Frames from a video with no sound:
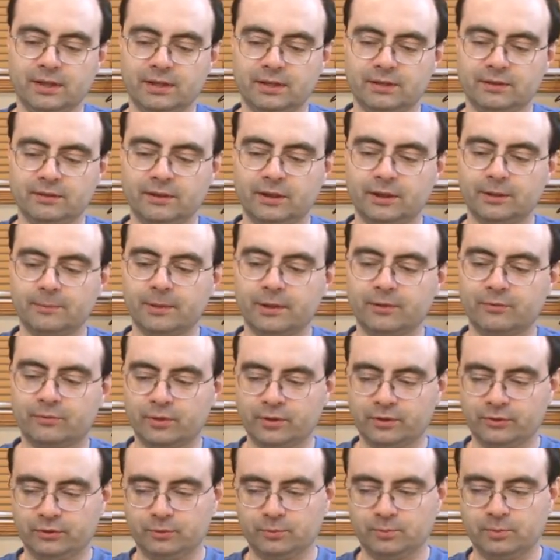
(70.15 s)
and none of my
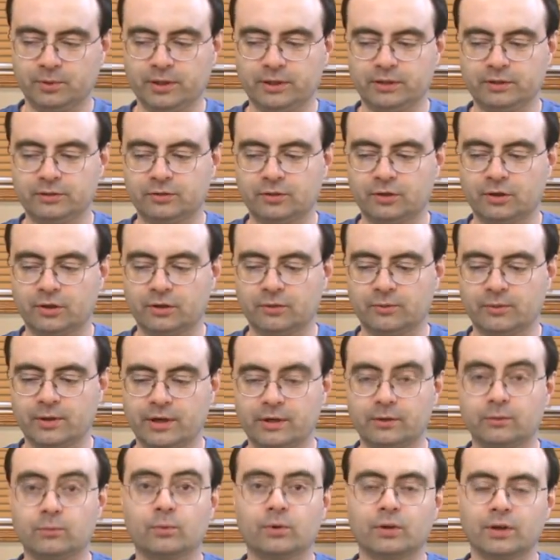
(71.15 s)
friends who play guitar
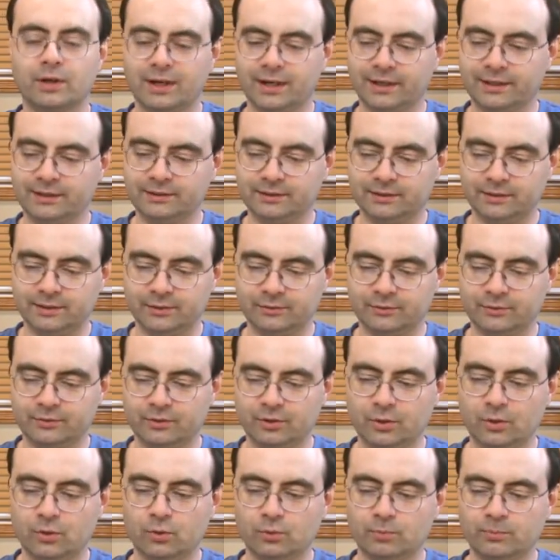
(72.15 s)
around where I live
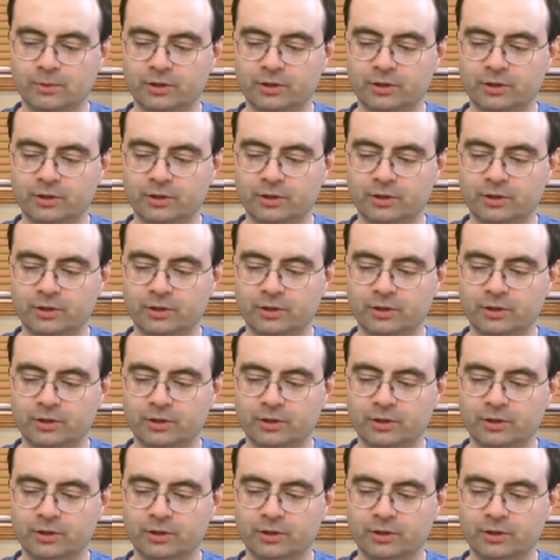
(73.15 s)
know